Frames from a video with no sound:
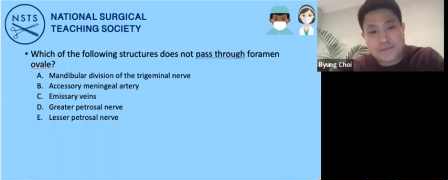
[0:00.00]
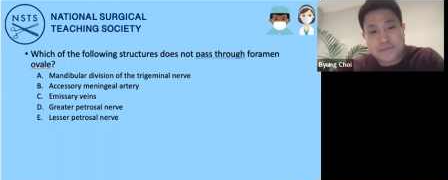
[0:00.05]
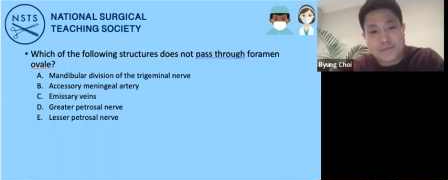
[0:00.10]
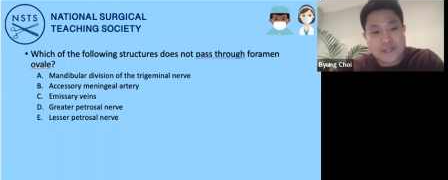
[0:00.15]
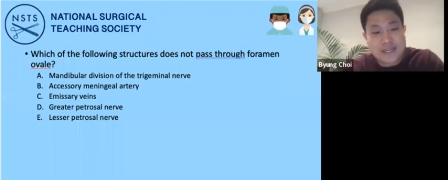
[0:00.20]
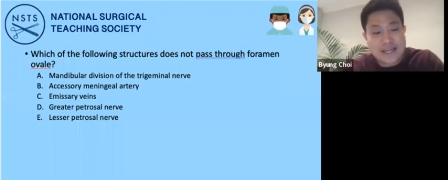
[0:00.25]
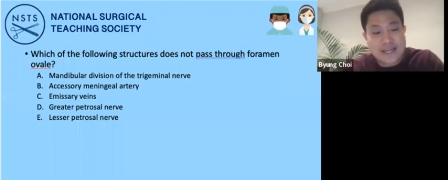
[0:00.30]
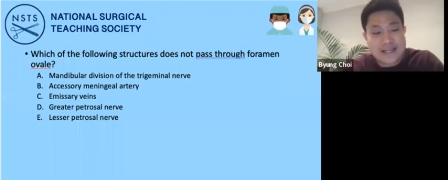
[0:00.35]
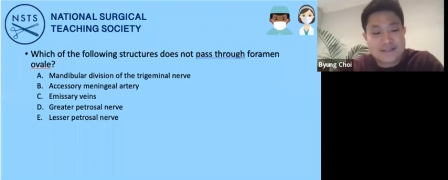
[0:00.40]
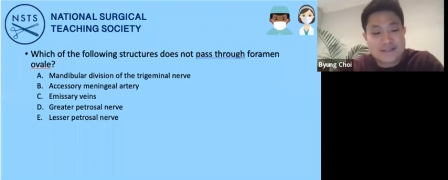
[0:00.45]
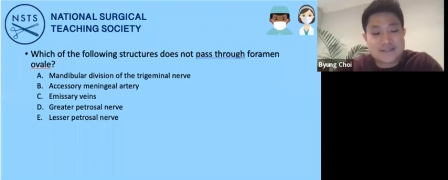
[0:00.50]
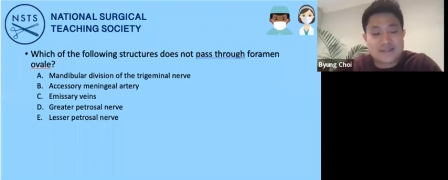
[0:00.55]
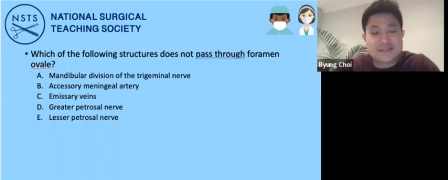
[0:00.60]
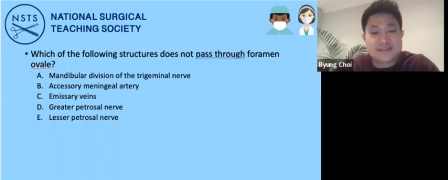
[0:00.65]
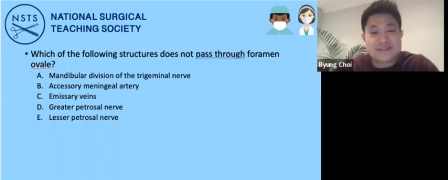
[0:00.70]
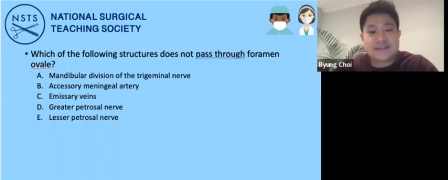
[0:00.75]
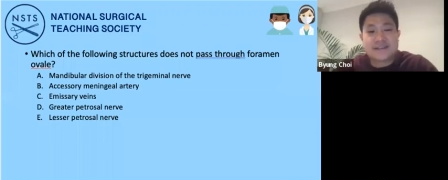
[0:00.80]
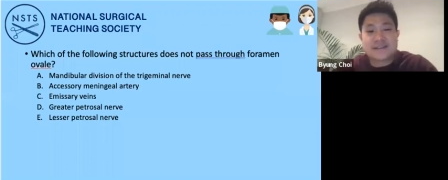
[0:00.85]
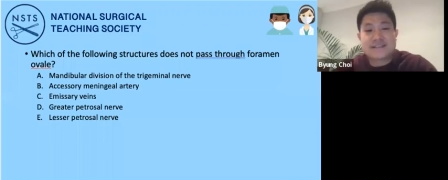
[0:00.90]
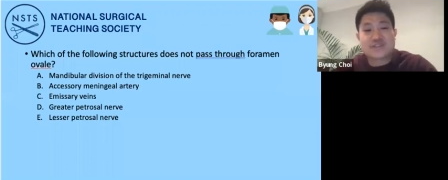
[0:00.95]
the answer
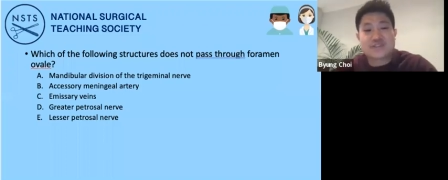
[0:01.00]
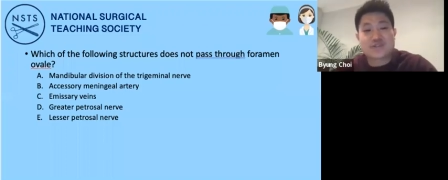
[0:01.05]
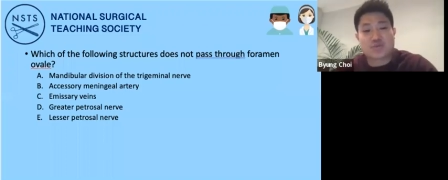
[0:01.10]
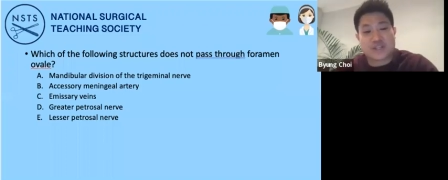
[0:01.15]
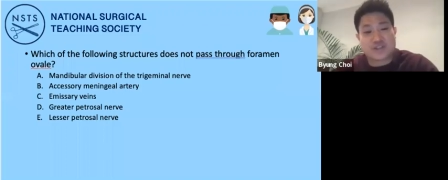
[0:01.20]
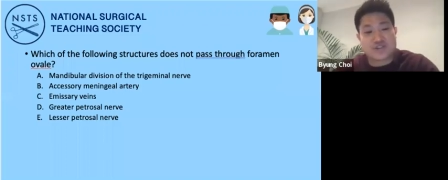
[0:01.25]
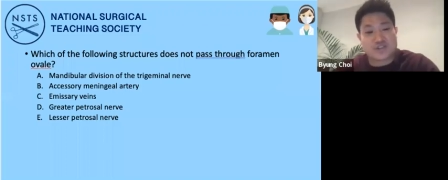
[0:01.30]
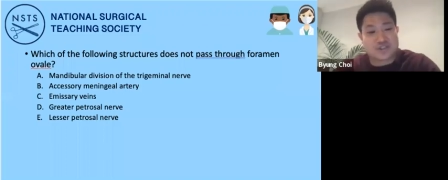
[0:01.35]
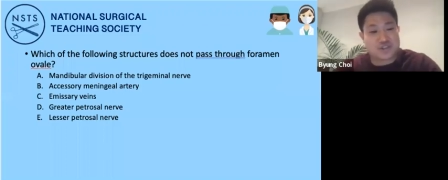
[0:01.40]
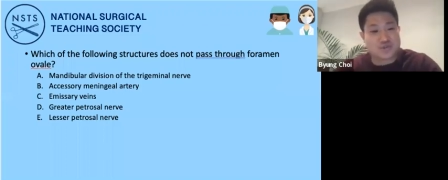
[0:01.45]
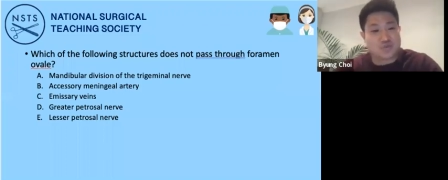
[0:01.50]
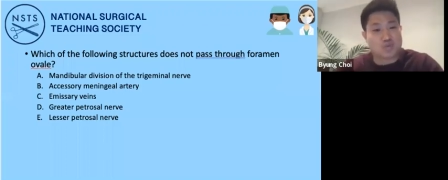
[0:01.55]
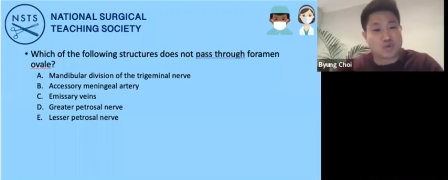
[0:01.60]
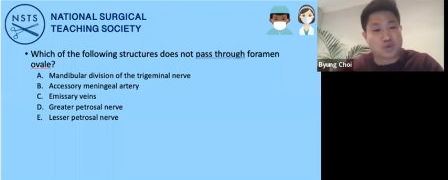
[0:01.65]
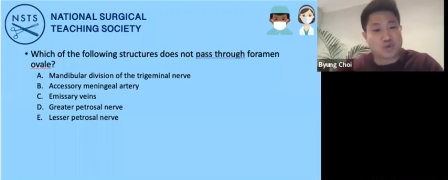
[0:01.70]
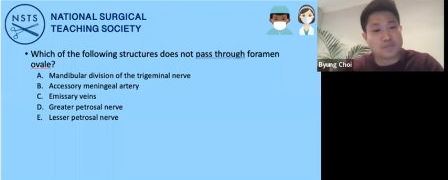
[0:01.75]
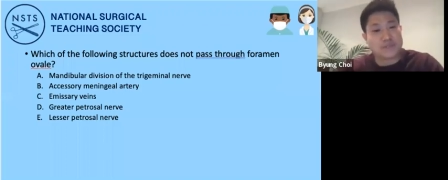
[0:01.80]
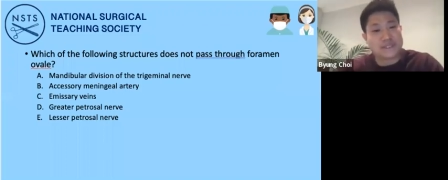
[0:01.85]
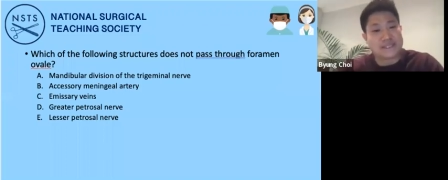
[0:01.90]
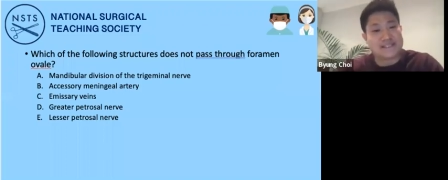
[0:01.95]
to this question would be